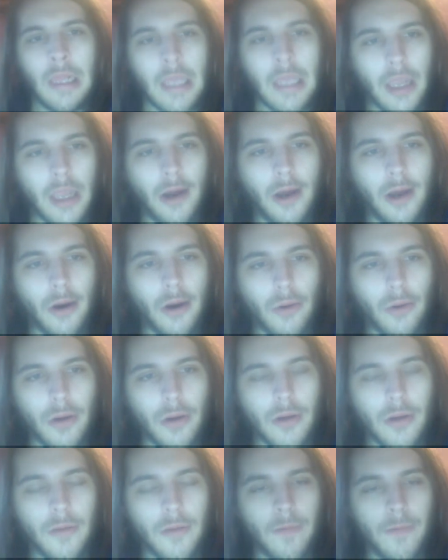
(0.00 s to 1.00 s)
You know,
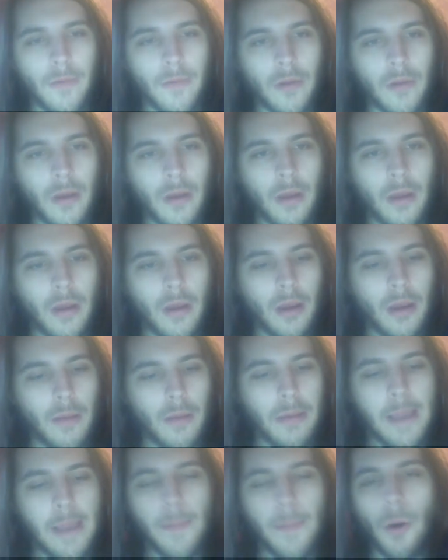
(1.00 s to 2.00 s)

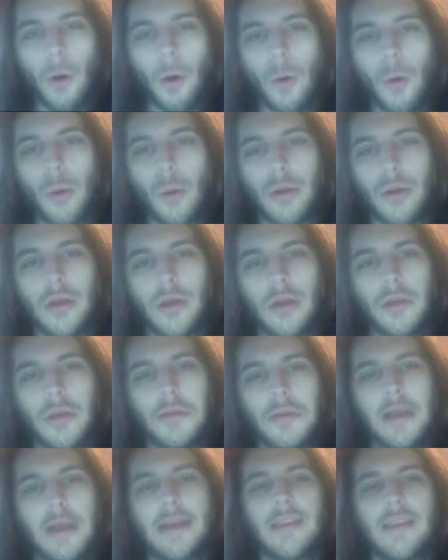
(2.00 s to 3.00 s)
people
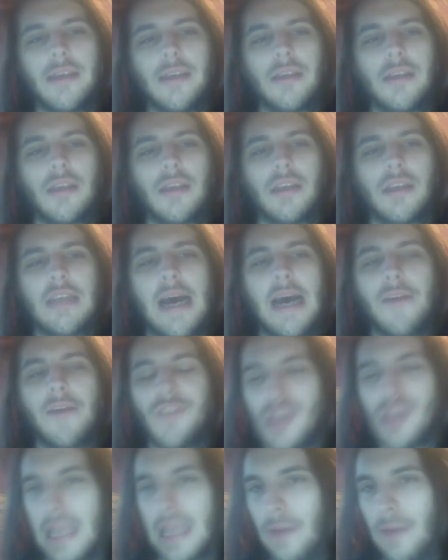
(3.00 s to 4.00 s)
like to just have
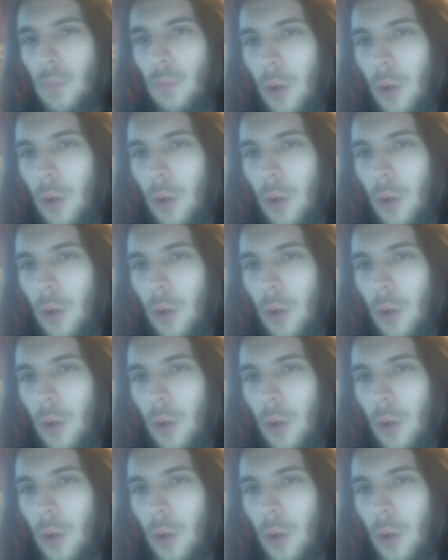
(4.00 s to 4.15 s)
this like